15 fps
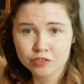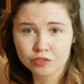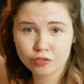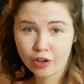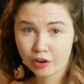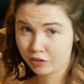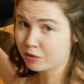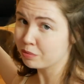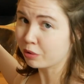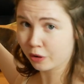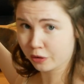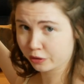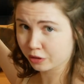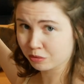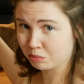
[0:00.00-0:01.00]
very
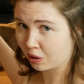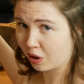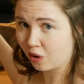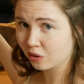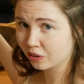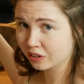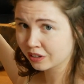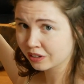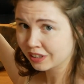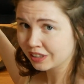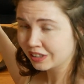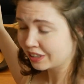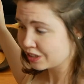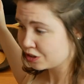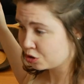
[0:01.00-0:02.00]
broken block
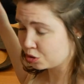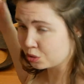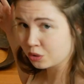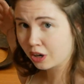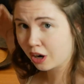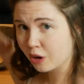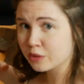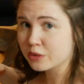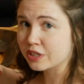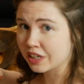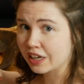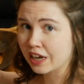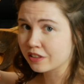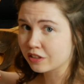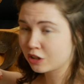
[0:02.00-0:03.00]
to close
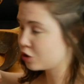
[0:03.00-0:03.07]
together